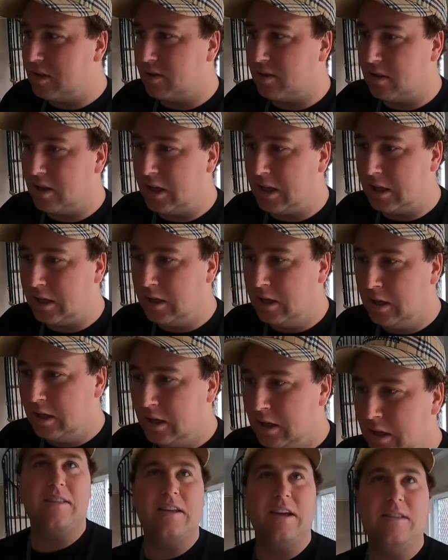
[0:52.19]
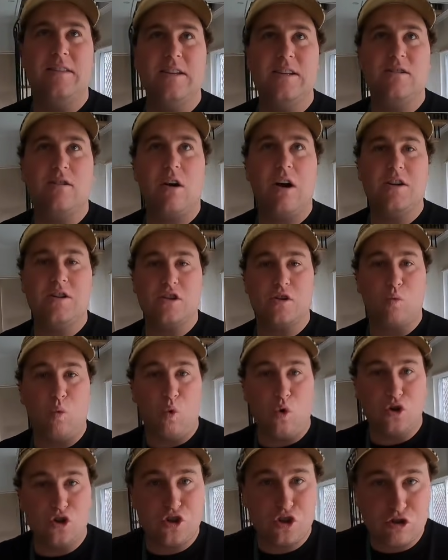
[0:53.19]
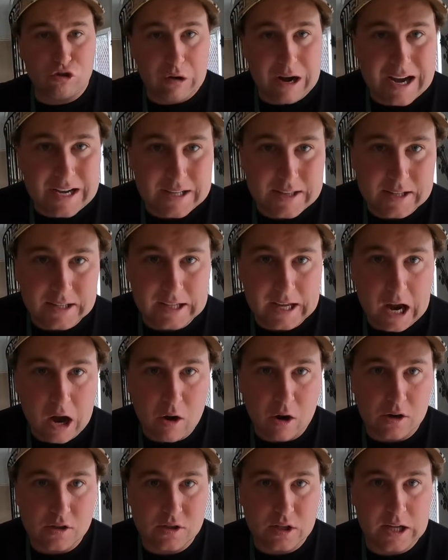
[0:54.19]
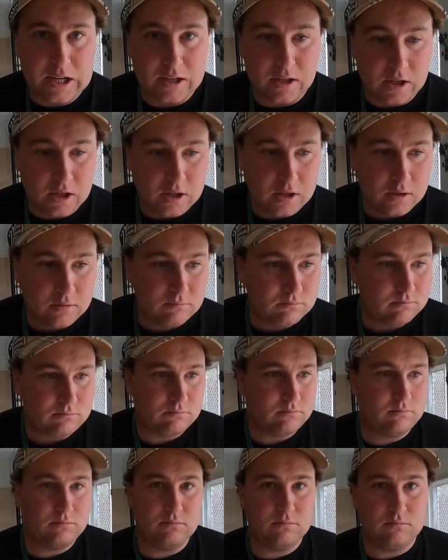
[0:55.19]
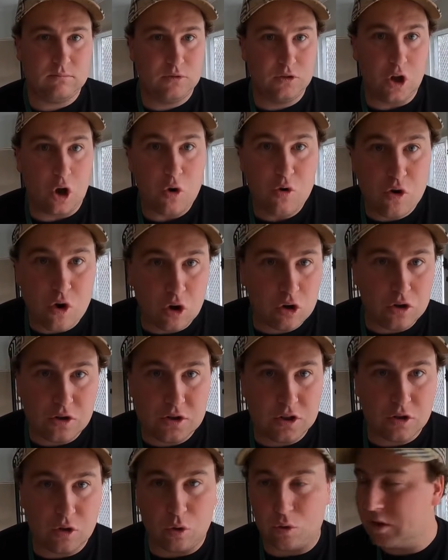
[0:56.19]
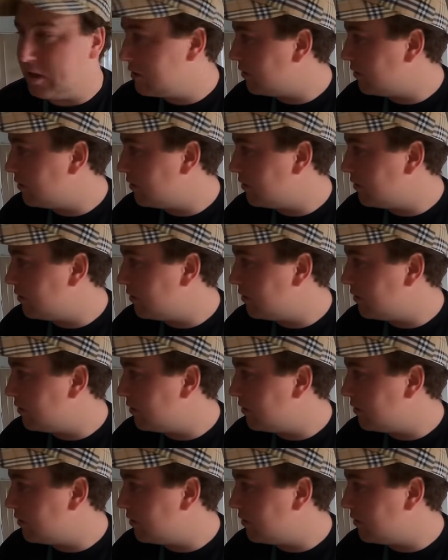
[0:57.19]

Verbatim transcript: your thing, and then this guy just walks straight in the garage. Like no knock on the door.